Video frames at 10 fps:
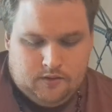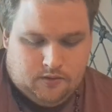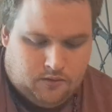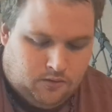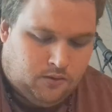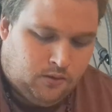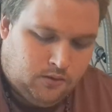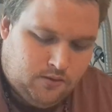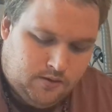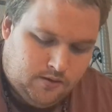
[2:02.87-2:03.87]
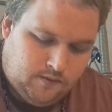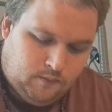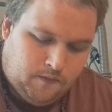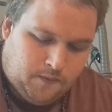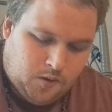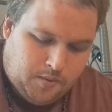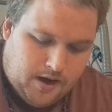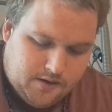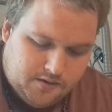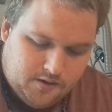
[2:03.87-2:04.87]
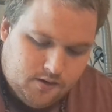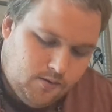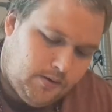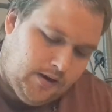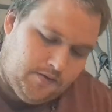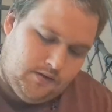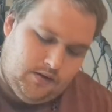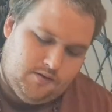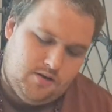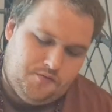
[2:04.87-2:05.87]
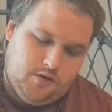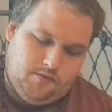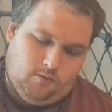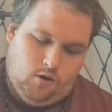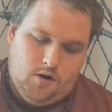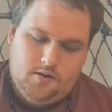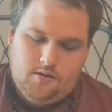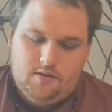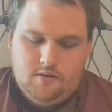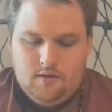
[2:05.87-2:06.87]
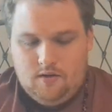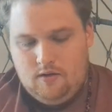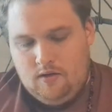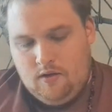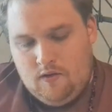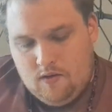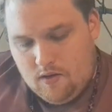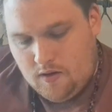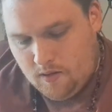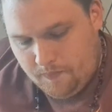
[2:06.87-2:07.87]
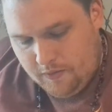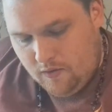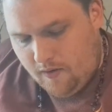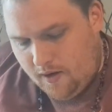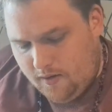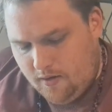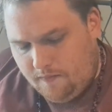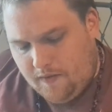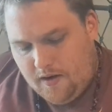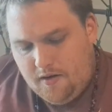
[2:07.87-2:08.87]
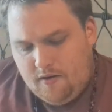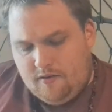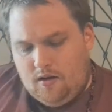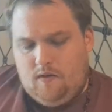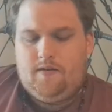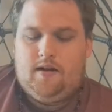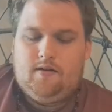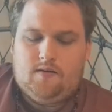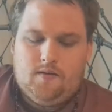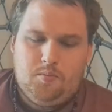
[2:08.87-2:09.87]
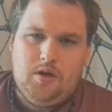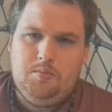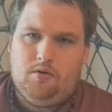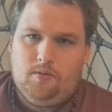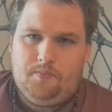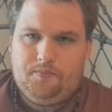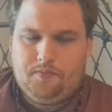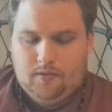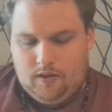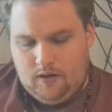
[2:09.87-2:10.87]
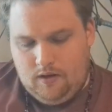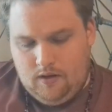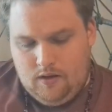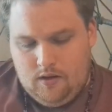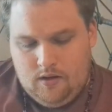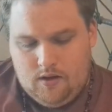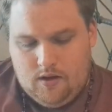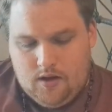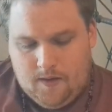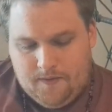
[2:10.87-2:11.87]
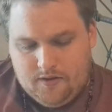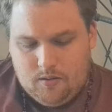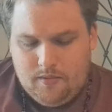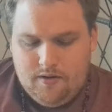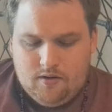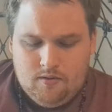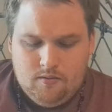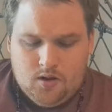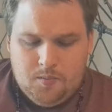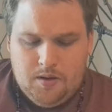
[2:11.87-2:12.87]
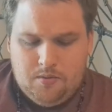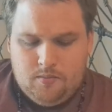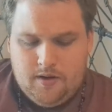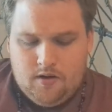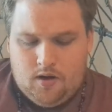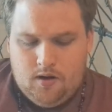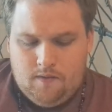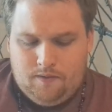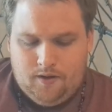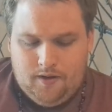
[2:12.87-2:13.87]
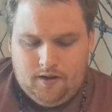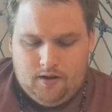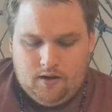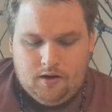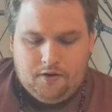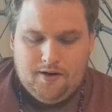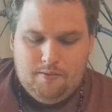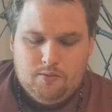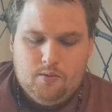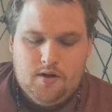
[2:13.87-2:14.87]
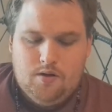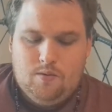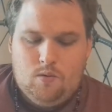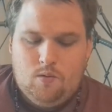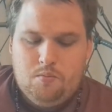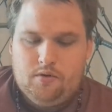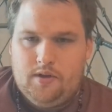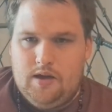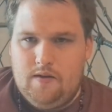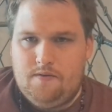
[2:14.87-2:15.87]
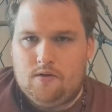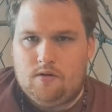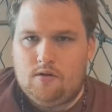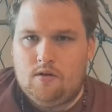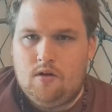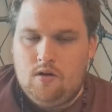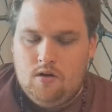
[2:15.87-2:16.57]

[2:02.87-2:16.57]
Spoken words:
So, one for the past year, we get the 7 of Wands. You've had to defend yourself against other people. For some reason, other people might not have really agreed with what you believed or